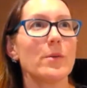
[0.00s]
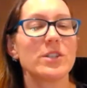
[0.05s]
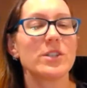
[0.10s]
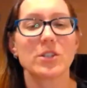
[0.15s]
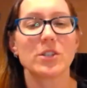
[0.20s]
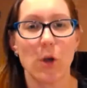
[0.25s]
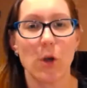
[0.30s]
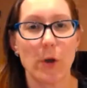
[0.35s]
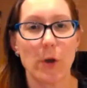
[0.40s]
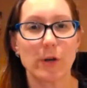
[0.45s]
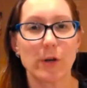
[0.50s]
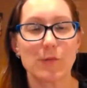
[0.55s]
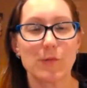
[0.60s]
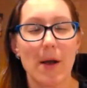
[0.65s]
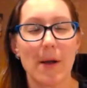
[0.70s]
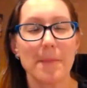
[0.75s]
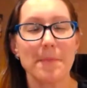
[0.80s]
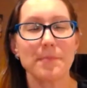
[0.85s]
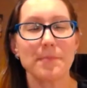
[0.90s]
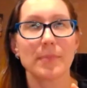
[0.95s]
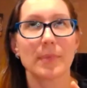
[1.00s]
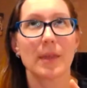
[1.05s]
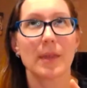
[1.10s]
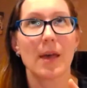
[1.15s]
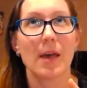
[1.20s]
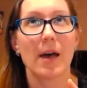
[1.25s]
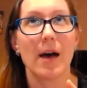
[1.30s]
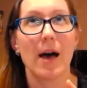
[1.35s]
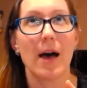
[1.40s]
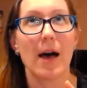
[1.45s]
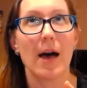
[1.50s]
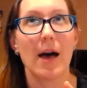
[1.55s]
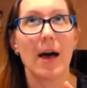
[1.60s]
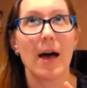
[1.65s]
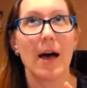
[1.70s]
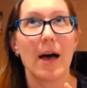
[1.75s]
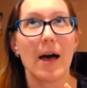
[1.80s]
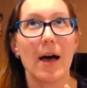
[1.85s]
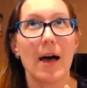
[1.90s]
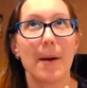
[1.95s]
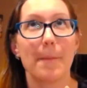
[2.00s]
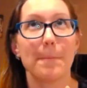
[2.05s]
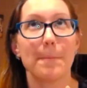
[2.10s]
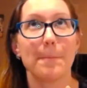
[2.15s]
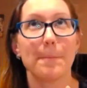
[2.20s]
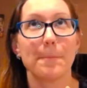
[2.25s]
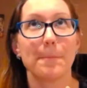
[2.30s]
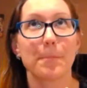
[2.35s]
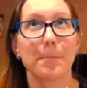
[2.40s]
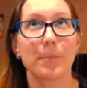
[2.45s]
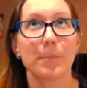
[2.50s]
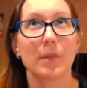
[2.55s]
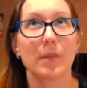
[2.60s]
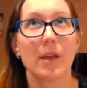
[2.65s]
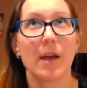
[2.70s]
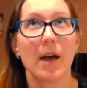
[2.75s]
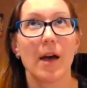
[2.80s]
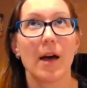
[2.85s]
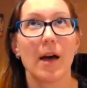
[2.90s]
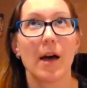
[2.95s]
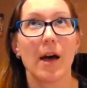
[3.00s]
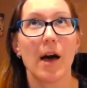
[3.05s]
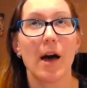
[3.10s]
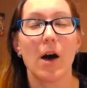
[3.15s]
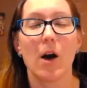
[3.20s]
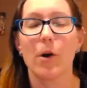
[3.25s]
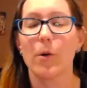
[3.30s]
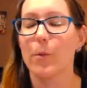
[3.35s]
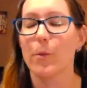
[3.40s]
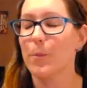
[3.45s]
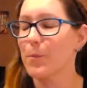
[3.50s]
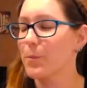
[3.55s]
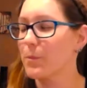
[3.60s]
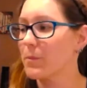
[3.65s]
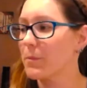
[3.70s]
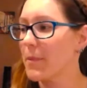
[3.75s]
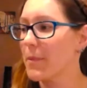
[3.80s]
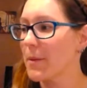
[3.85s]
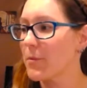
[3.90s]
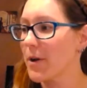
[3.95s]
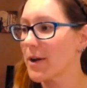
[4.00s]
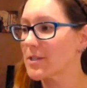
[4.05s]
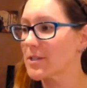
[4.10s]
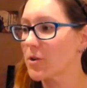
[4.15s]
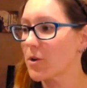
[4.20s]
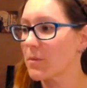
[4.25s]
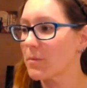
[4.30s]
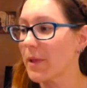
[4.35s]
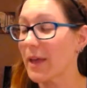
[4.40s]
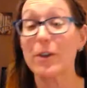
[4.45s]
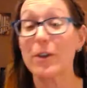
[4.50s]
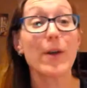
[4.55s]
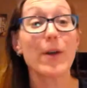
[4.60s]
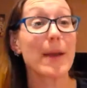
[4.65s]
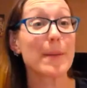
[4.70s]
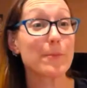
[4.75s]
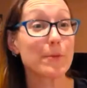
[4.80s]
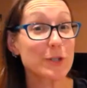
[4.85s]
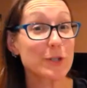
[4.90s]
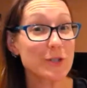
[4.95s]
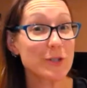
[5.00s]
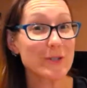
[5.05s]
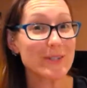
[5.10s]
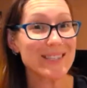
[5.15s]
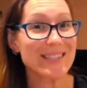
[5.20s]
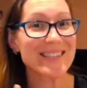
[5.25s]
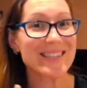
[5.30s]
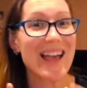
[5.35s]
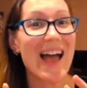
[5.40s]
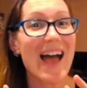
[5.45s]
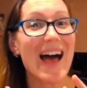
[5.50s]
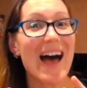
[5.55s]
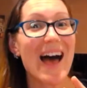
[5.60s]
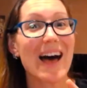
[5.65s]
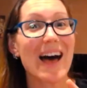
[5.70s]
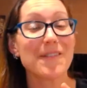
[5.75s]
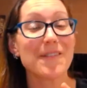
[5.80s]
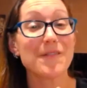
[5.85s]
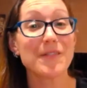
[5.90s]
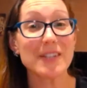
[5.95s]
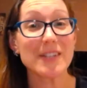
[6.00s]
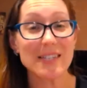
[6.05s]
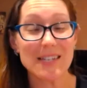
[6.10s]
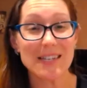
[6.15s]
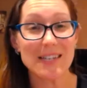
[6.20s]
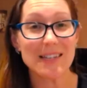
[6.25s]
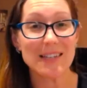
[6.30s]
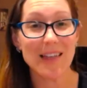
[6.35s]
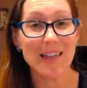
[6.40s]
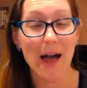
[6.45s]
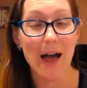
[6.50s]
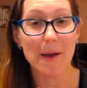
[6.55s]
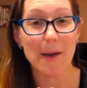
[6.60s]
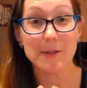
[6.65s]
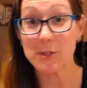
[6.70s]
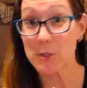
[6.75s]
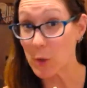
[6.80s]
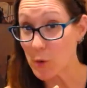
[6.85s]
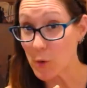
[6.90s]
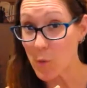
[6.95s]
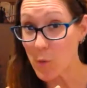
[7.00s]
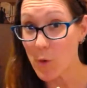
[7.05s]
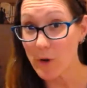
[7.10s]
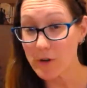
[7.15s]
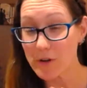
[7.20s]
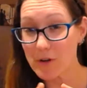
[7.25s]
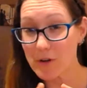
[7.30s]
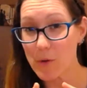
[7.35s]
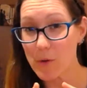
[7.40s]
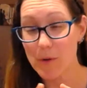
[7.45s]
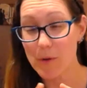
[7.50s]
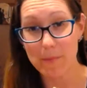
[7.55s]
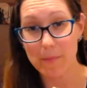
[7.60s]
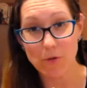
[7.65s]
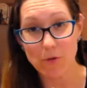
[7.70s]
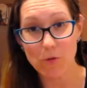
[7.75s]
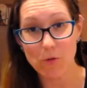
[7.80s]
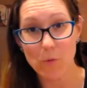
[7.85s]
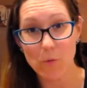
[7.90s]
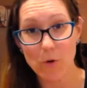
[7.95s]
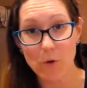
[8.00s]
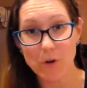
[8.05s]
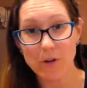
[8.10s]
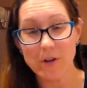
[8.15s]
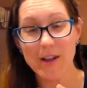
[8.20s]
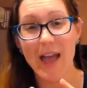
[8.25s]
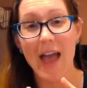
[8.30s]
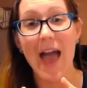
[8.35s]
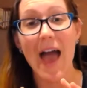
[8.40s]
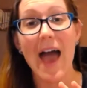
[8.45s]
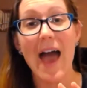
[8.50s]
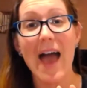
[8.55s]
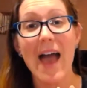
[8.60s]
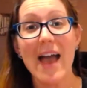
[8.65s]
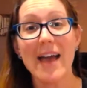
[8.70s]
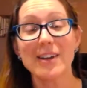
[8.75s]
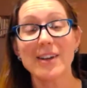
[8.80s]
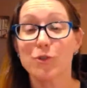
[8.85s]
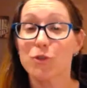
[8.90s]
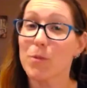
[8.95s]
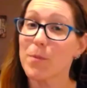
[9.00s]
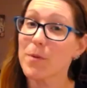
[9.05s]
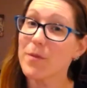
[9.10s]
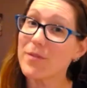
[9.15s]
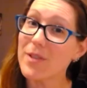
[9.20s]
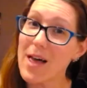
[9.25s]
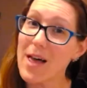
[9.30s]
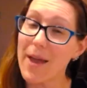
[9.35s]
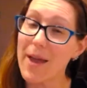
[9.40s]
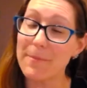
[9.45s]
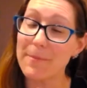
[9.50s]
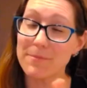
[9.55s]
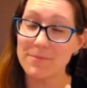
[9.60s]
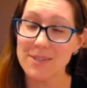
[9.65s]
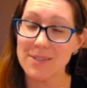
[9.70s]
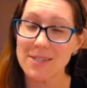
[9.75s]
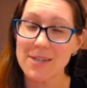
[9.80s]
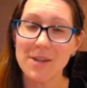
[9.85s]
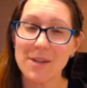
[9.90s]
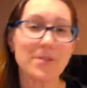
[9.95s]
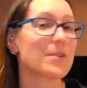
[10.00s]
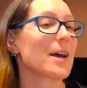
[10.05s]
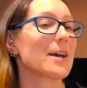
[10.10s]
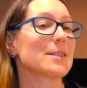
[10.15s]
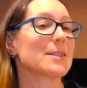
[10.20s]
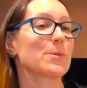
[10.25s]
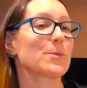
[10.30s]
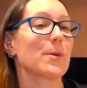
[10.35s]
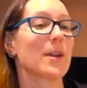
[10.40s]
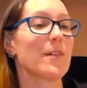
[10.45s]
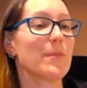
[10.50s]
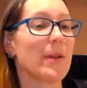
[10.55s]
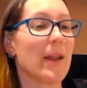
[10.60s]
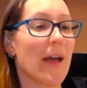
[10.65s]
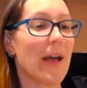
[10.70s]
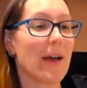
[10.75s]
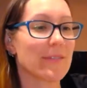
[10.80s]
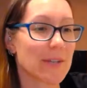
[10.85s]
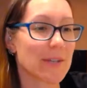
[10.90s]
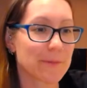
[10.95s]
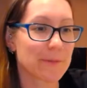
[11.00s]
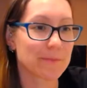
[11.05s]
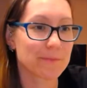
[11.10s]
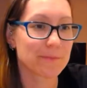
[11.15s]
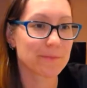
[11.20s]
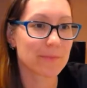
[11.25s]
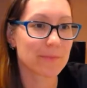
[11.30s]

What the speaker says: which is coconut rum. Oh, my brain's gone blank. Cranberry juice, fizzy soda water or mineral water, and a drop of lime. It's another nice one I've been having.